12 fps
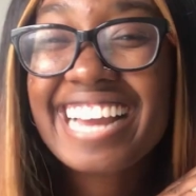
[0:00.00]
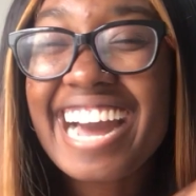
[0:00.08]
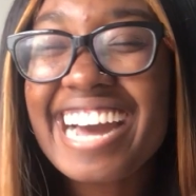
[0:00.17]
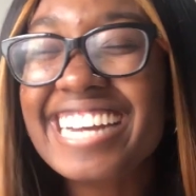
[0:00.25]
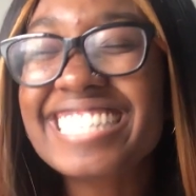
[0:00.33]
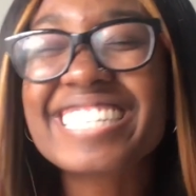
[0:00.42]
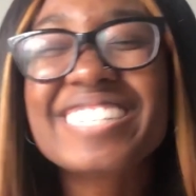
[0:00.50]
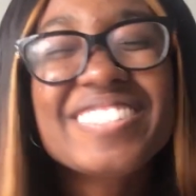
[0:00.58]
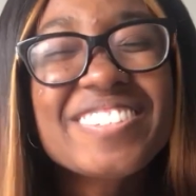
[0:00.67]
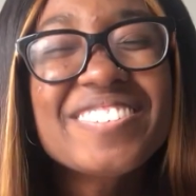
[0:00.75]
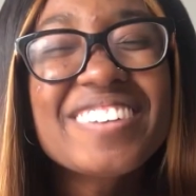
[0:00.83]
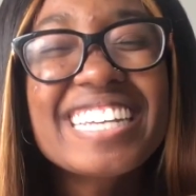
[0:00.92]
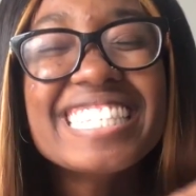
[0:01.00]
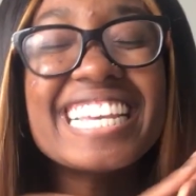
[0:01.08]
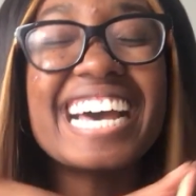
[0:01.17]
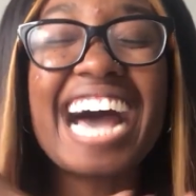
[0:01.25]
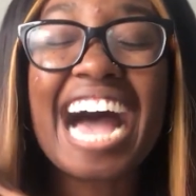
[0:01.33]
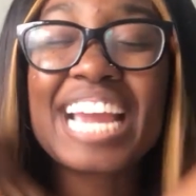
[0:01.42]
guys, it is
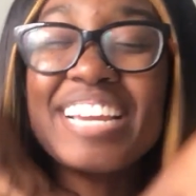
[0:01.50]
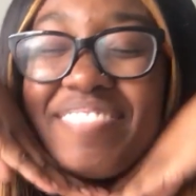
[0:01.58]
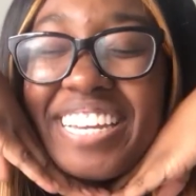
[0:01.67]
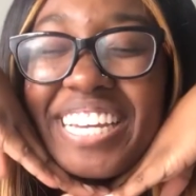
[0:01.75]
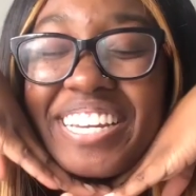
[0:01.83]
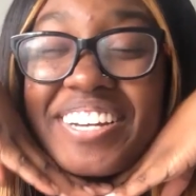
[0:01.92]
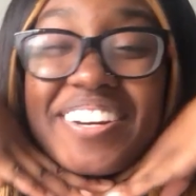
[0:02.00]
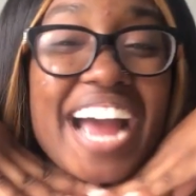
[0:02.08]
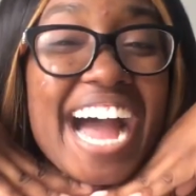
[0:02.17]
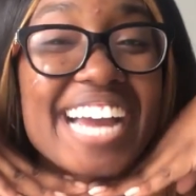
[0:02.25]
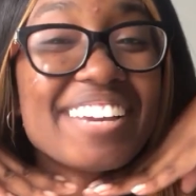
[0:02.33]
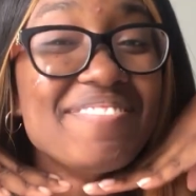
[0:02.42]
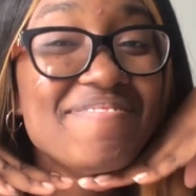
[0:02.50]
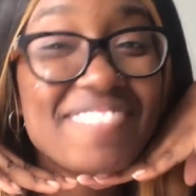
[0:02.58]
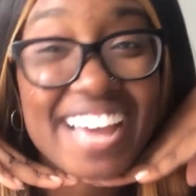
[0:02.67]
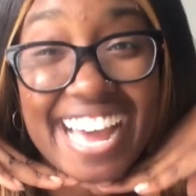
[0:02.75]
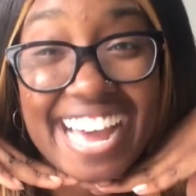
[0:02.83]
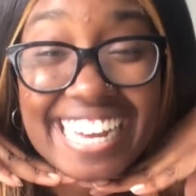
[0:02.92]
Sarissa. I am here. I am
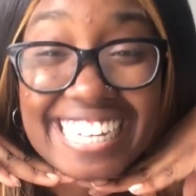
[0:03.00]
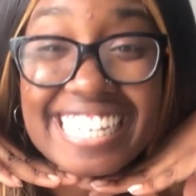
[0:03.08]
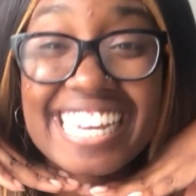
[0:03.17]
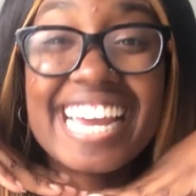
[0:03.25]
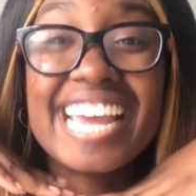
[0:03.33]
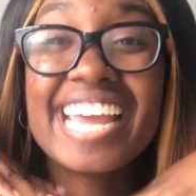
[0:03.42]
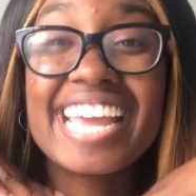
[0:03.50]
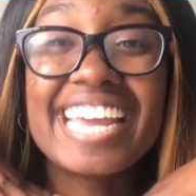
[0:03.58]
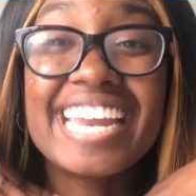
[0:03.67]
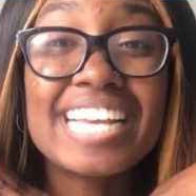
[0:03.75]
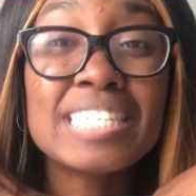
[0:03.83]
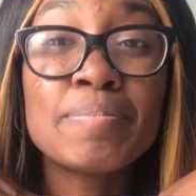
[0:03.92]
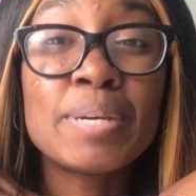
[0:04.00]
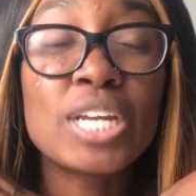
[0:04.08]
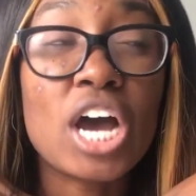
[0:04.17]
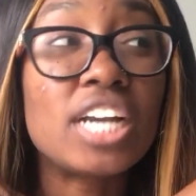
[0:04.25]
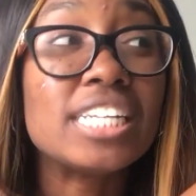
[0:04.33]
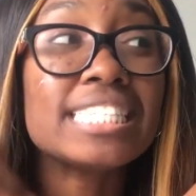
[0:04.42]
back. It has been
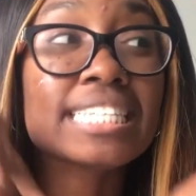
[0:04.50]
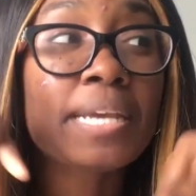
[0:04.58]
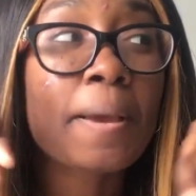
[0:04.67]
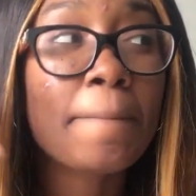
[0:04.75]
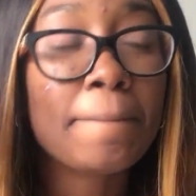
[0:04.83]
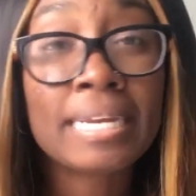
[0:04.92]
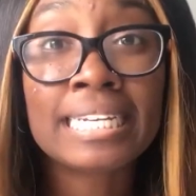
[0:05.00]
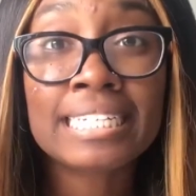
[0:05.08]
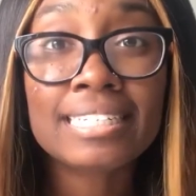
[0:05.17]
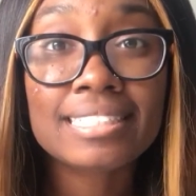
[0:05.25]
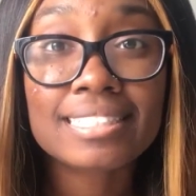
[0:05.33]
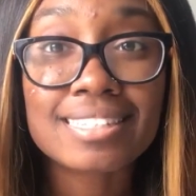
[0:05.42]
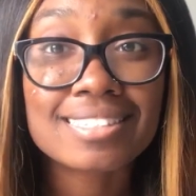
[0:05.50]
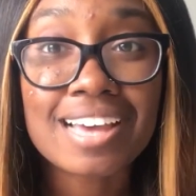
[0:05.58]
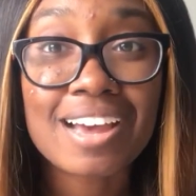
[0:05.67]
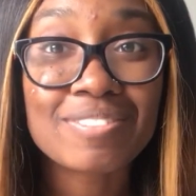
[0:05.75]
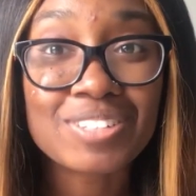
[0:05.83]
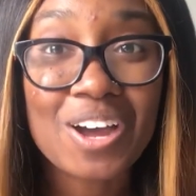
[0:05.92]
honestly a minute since
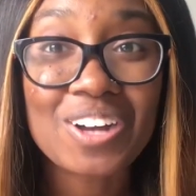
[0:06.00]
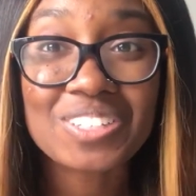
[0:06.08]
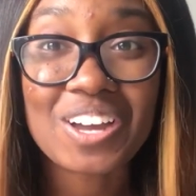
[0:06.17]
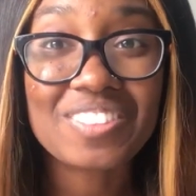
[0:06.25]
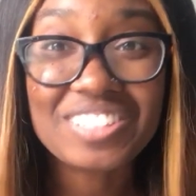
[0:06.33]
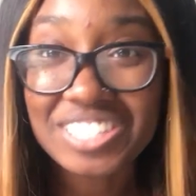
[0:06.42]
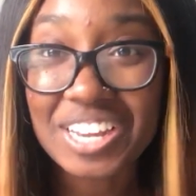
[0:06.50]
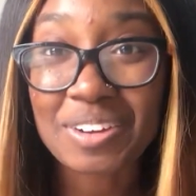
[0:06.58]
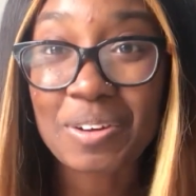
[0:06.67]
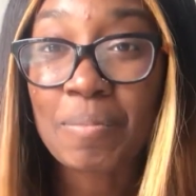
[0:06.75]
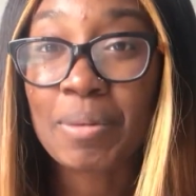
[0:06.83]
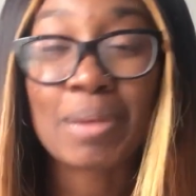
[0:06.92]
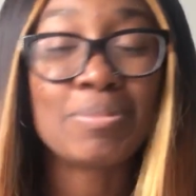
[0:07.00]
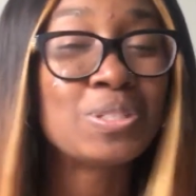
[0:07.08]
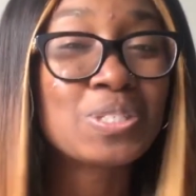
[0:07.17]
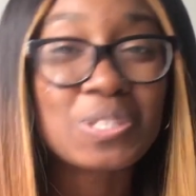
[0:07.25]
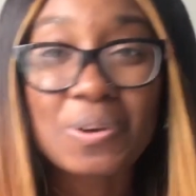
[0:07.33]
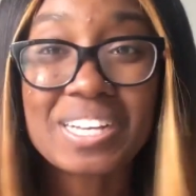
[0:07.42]
I've talked on the channel, but I'm
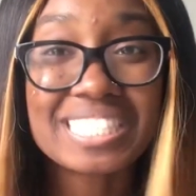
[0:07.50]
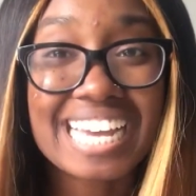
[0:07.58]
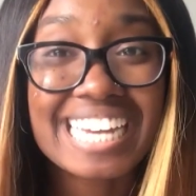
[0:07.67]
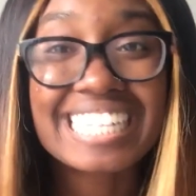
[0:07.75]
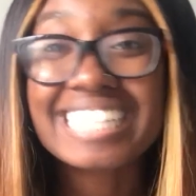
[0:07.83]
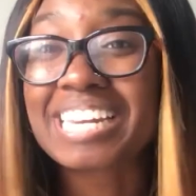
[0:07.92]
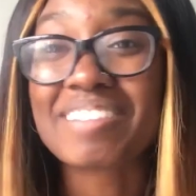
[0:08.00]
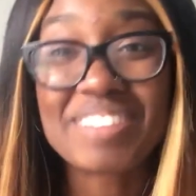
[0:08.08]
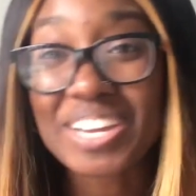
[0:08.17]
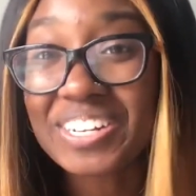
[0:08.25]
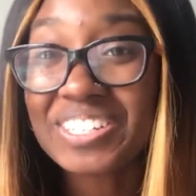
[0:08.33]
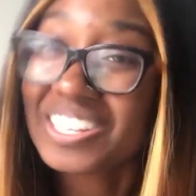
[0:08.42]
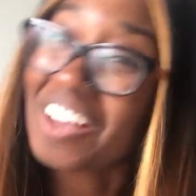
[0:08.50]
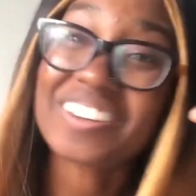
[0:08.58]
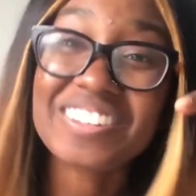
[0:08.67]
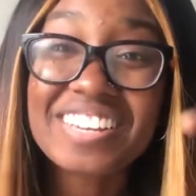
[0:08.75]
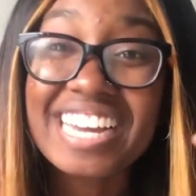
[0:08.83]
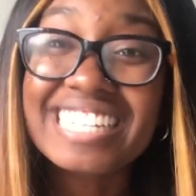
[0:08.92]
just so excited that I'm here talking
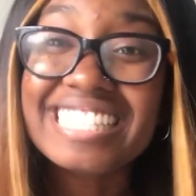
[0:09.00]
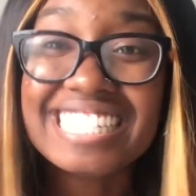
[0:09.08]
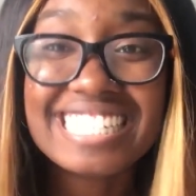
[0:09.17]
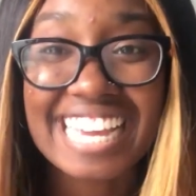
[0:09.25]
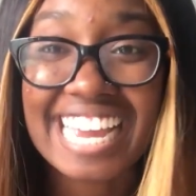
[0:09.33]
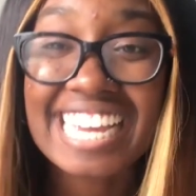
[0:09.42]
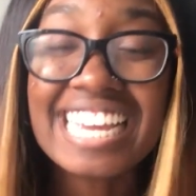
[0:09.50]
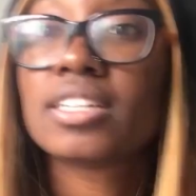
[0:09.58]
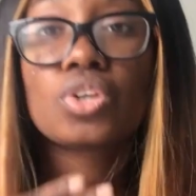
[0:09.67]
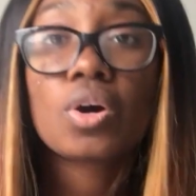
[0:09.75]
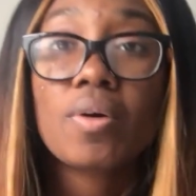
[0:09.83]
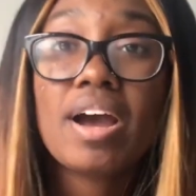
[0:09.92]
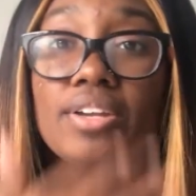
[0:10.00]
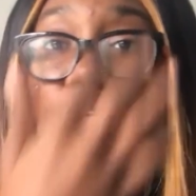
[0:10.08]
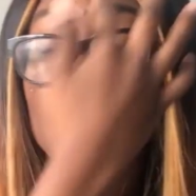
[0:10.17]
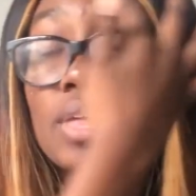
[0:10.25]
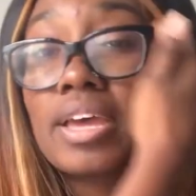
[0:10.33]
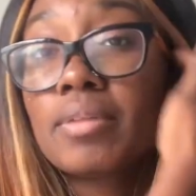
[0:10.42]
to you guys today. So I
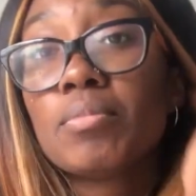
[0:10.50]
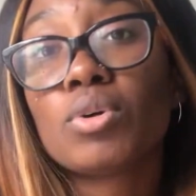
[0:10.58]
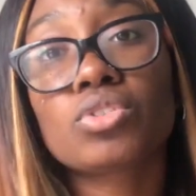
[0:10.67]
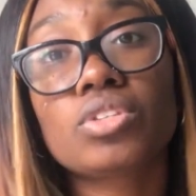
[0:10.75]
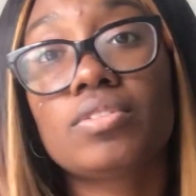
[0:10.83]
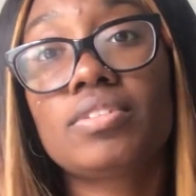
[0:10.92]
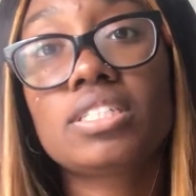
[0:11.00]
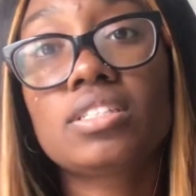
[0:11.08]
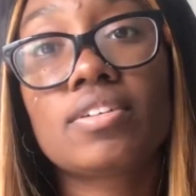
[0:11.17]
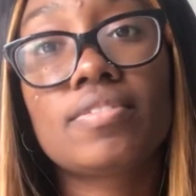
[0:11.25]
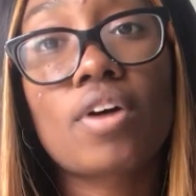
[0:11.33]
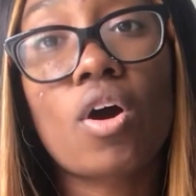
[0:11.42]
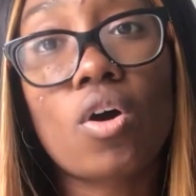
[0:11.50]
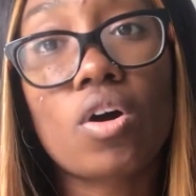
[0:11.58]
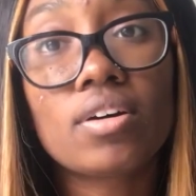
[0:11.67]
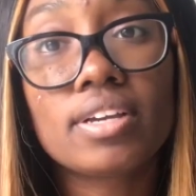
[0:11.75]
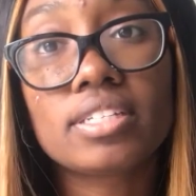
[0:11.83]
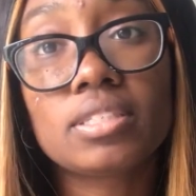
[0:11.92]
know that most of us have
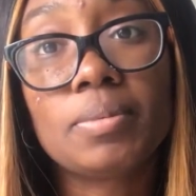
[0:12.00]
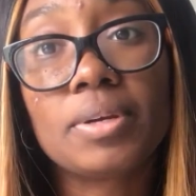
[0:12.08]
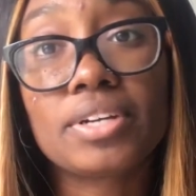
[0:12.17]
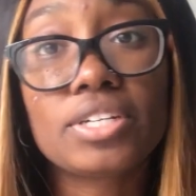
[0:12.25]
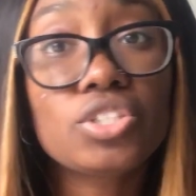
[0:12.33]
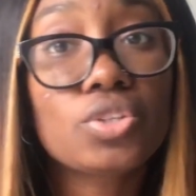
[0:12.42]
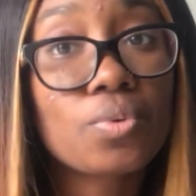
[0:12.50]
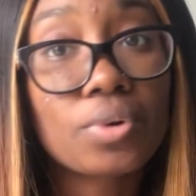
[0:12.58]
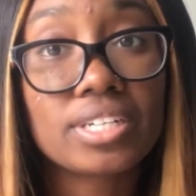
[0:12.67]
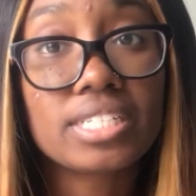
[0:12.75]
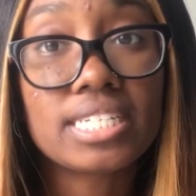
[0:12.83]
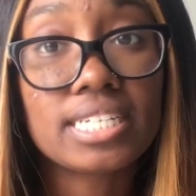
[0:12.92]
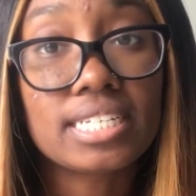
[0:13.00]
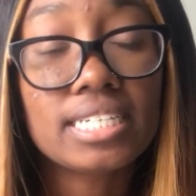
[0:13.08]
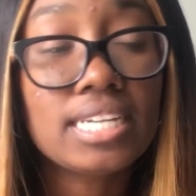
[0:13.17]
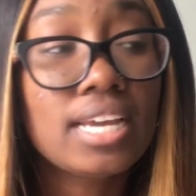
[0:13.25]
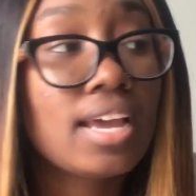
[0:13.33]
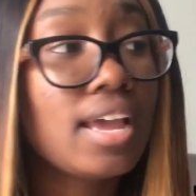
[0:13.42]
all experienced
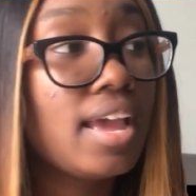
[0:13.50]
quarantine,